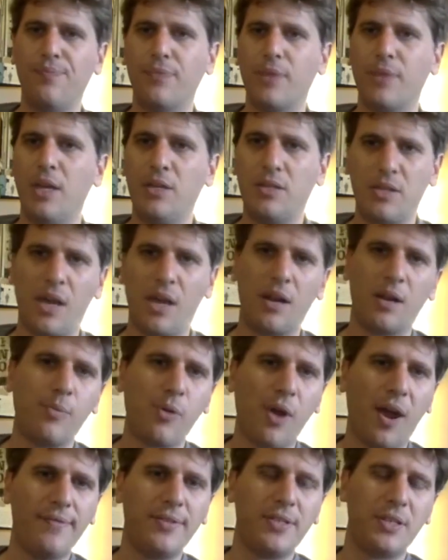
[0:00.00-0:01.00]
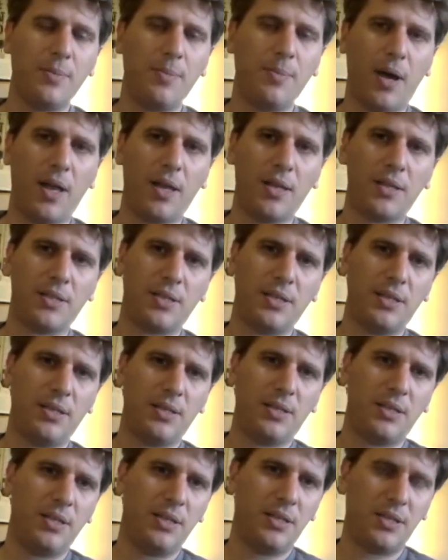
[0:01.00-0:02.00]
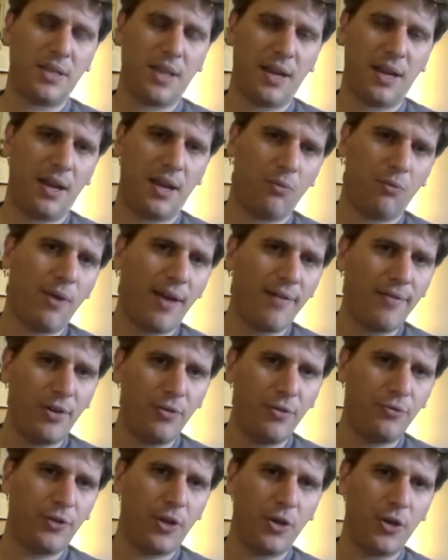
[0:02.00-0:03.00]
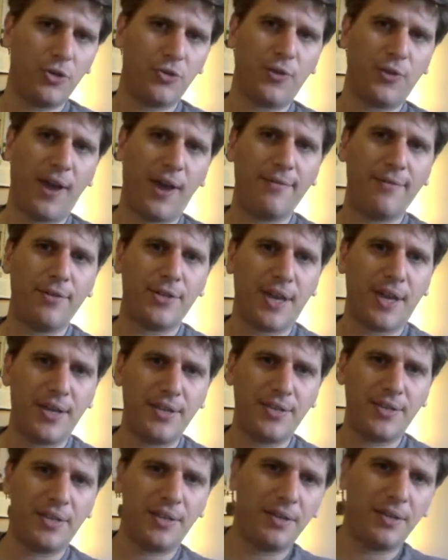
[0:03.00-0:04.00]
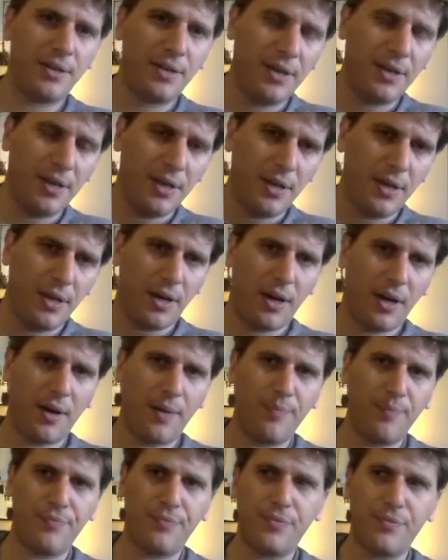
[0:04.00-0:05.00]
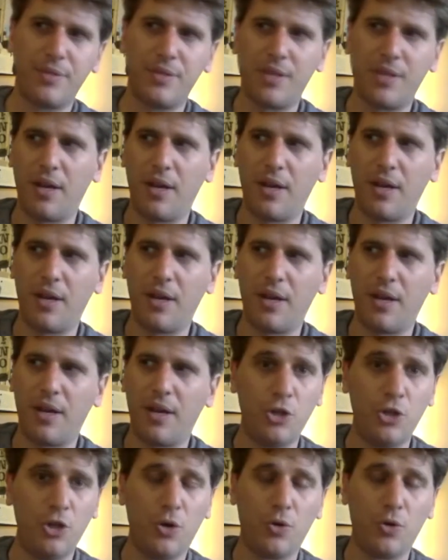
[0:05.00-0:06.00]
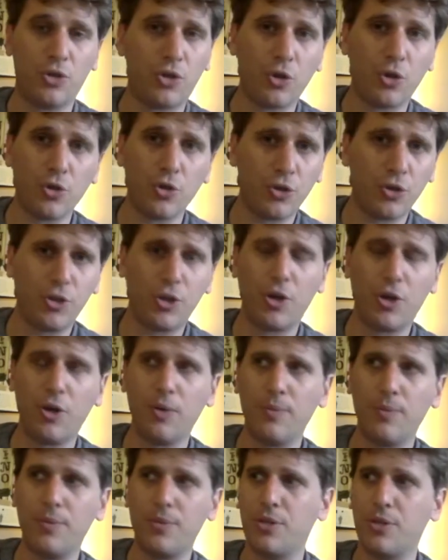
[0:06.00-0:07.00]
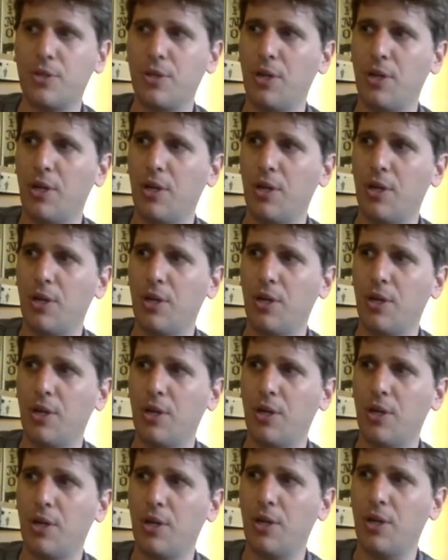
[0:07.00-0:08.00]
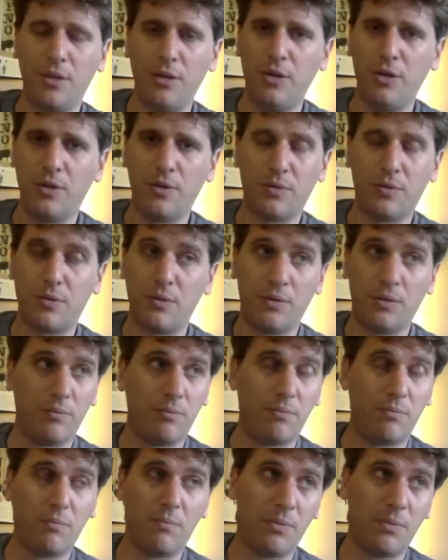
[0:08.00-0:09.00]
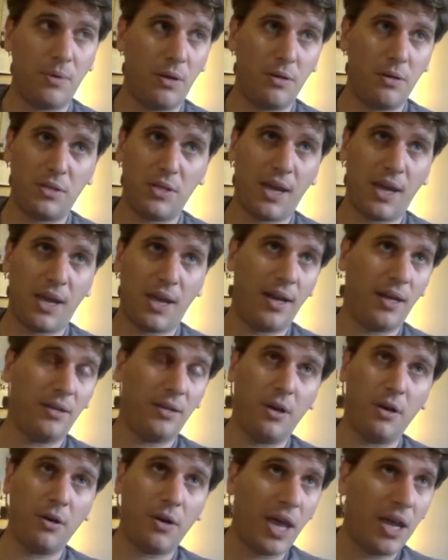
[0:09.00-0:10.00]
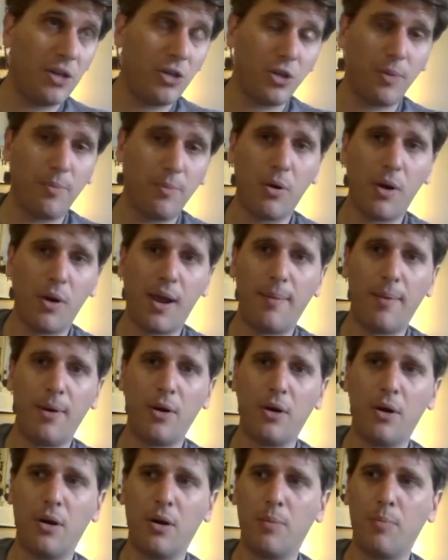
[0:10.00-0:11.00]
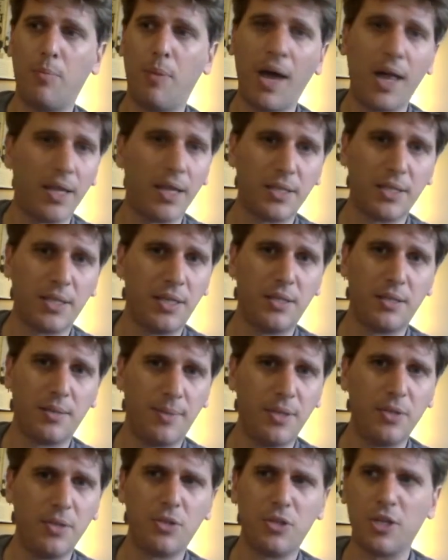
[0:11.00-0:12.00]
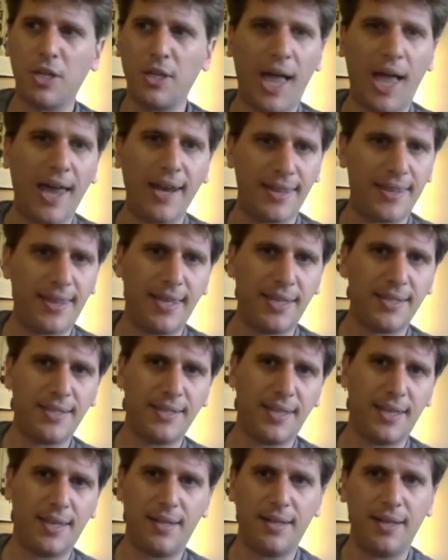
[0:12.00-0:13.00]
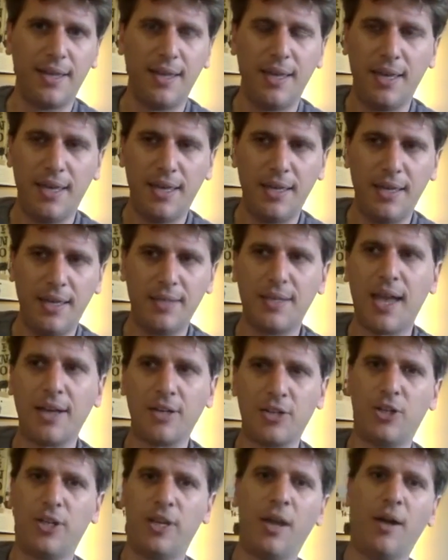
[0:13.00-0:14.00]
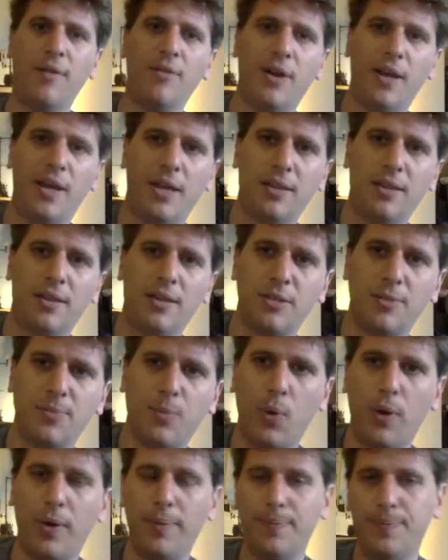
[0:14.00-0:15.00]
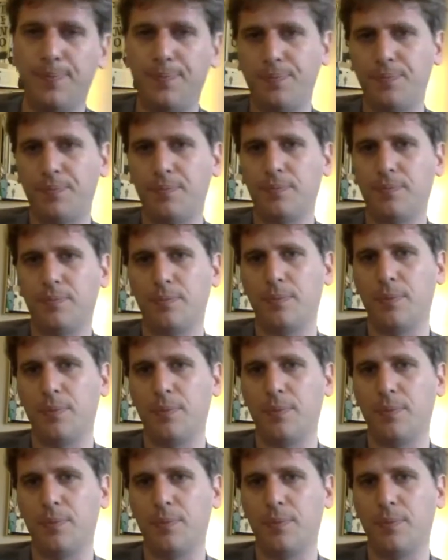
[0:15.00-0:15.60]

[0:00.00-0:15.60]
He's setting privacy policies. He's setting revenue flows for advertising, um, setting you know social terms, you know, setting location parameter policies. I mean, there's just a lot of things that he's actually governing at this point. Hmm.